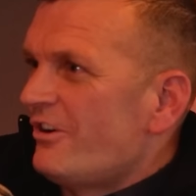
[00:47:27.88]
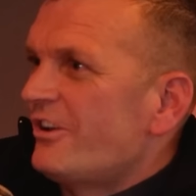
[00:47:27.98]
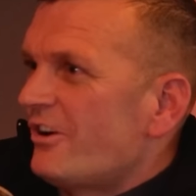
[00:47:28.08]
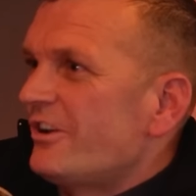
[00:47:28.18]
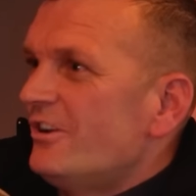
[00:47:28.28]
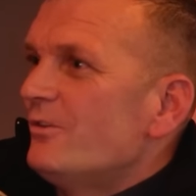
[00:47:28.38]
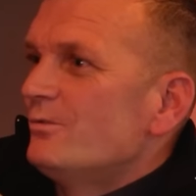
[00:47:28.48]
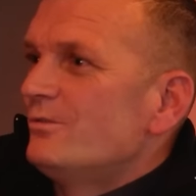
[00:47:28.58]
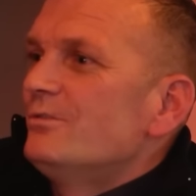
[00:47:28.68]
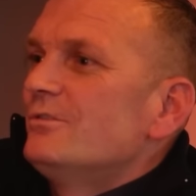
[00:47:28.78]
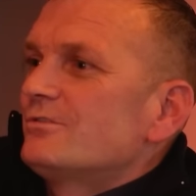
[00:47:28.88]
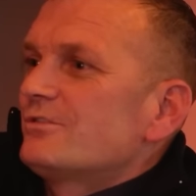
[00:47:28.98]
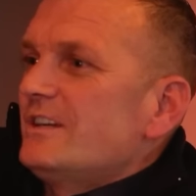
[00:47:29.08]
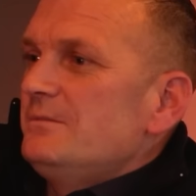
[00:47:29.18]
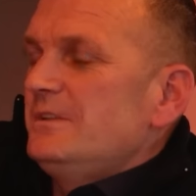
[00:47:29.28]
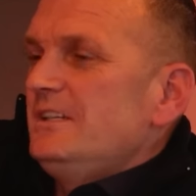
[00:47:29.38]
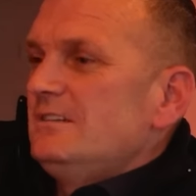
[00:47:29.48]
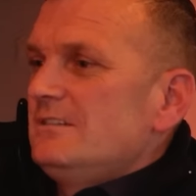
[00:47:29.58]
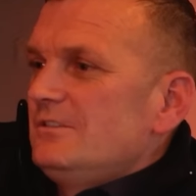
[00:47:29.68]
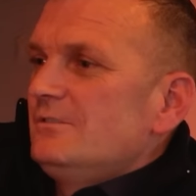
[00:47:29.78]
I, I know no, do you get me?
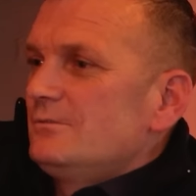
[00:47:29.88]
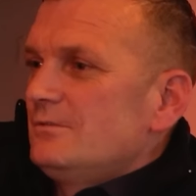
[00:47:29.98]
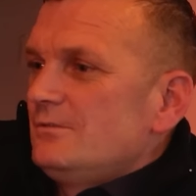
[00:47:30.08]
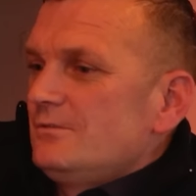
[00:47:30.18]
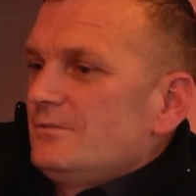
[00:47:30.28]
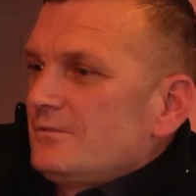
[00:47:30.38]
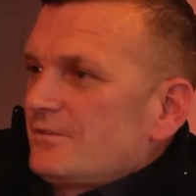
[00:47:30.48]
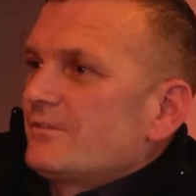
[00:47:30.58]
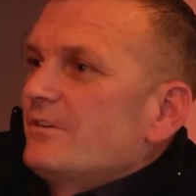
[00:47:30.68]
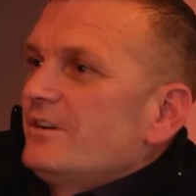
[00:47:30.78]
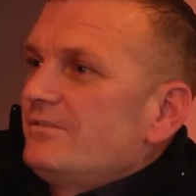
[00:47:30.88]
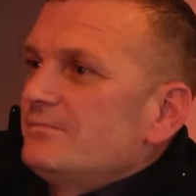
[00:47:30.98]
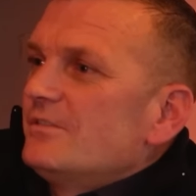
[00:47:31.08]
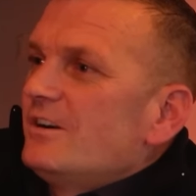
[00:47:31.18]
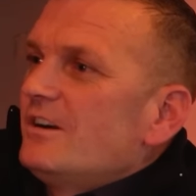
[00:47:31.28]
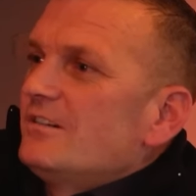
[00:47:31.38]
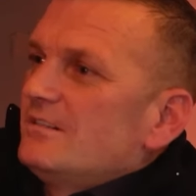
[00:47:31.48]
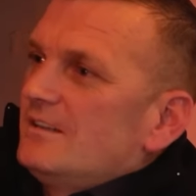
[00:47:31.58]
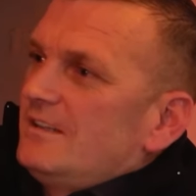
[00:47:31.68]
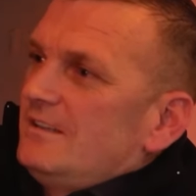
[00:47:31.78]
I know no the right from wrong, like.